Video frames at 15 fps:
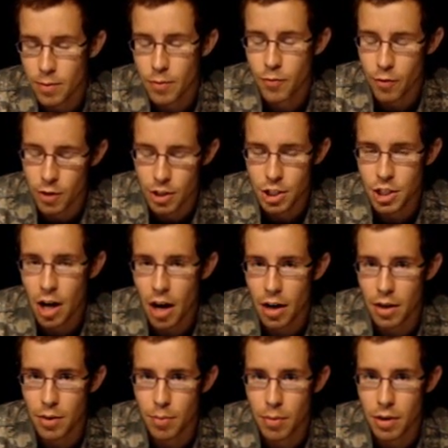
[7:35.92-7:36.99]
for a
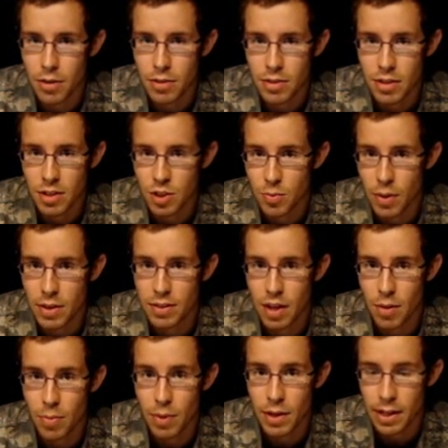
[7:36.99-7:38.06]
shotgun burst. It spreads
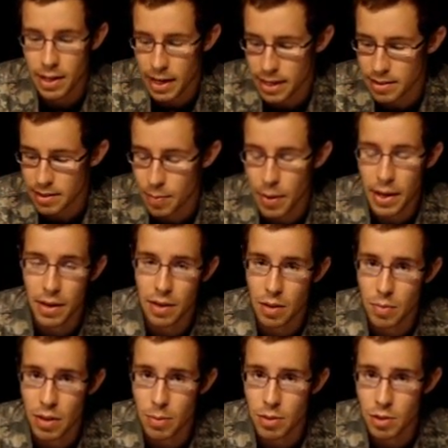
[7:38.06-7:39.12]
out pretty nice depending on
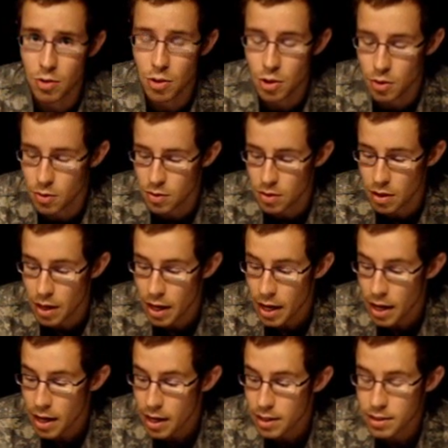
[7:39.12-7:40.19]
the BBs you use.
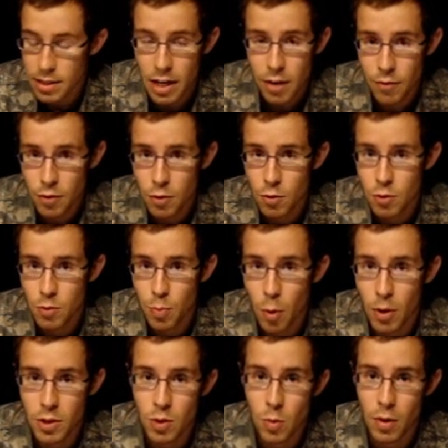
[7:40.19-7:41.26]
Say if you use
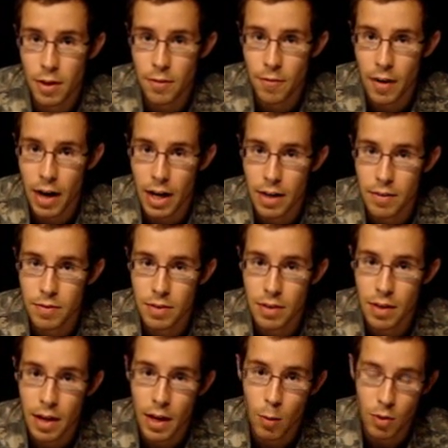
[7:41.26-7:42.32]

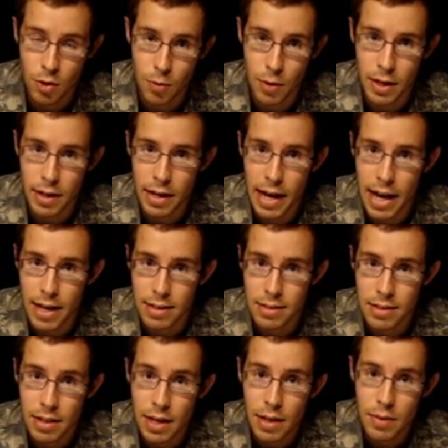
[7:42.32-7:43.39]
.25s with green
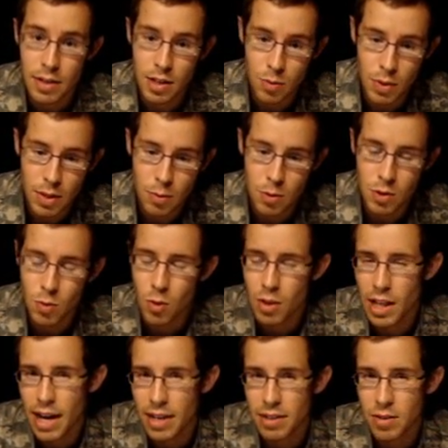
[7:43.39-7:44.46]
gas, these BBs
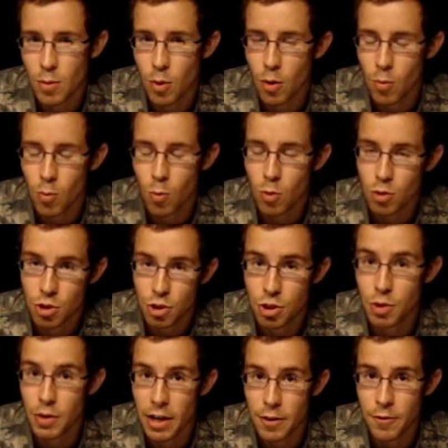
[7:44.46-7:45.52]
will
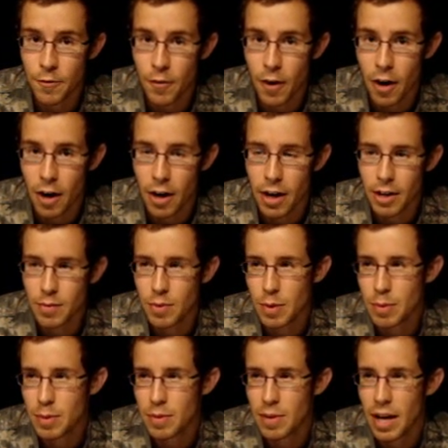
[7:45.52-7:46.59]
shoot as far as
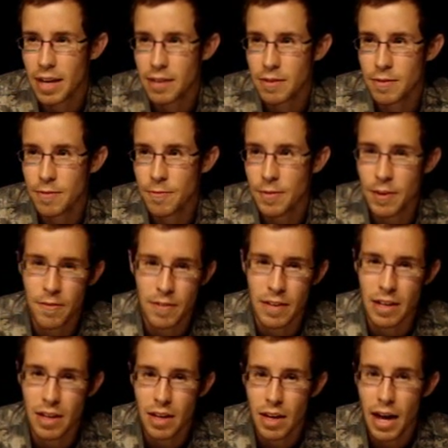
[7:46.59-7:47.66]
maybe as
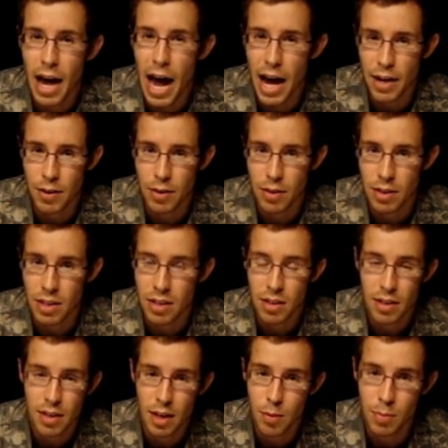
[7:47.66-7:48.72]
50 accurately,
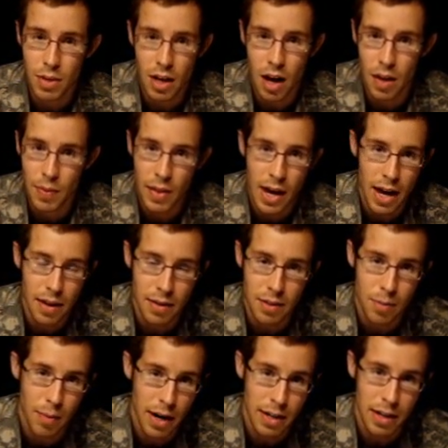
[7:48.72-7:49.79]
and beyond that
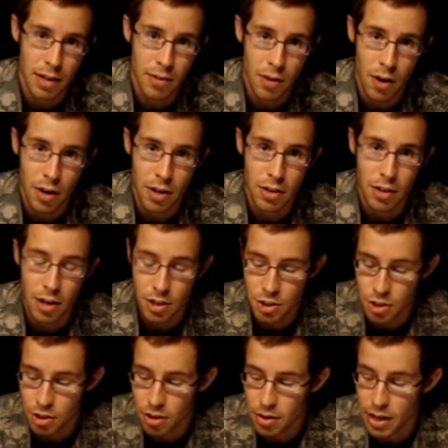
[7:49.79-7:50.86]
you might hit a target you're not
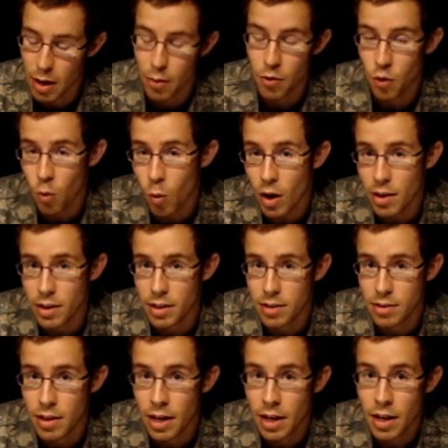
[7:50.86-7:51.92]
sure. Now with
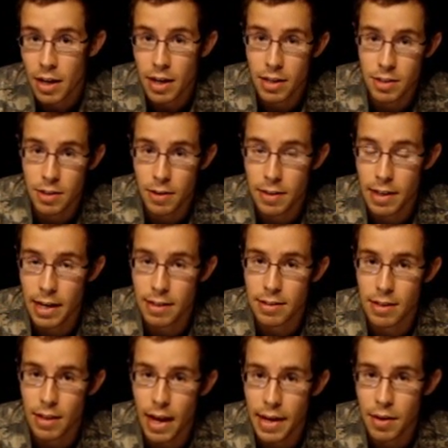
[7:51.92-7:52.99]
20s, considering that
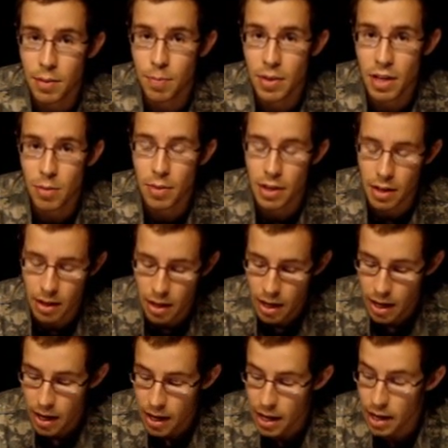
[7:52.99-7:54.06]
it's a lighter BB,
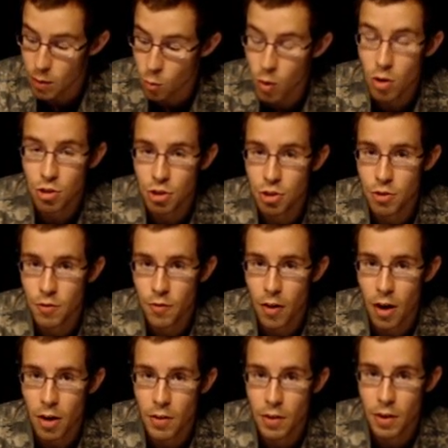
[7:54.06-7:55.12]
it will shoot
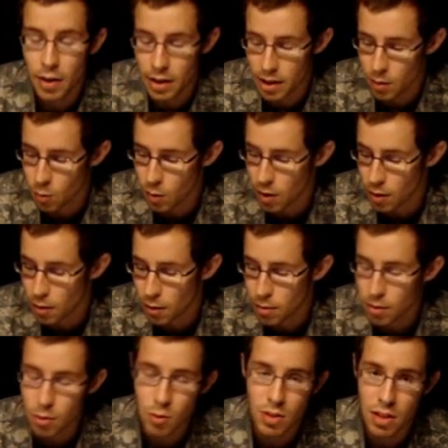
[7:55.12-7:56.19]
farther and it
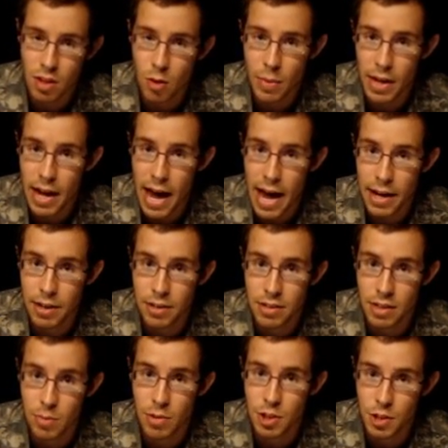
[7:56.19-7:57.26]
will lose a little bit of
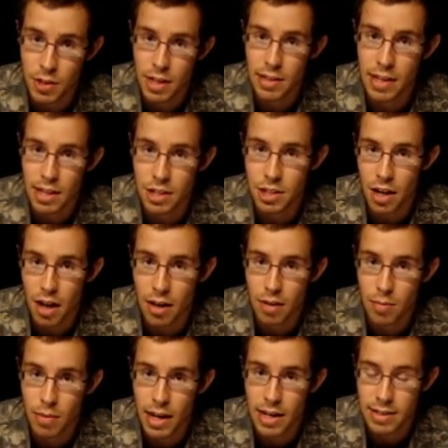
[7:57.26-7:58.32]
accuracy, but you get that
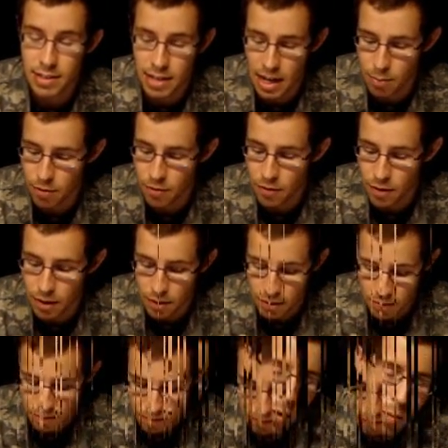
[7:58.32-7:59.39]
shotgun blast type of feel.
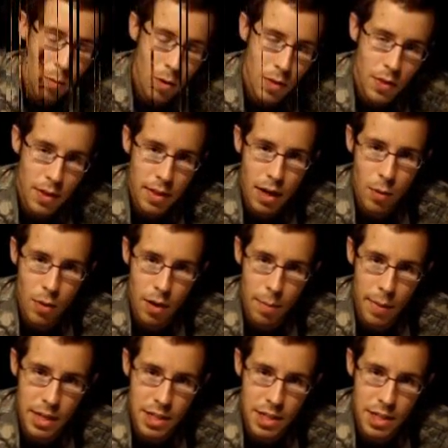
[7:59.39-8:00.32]
Now there's one more thing that I want to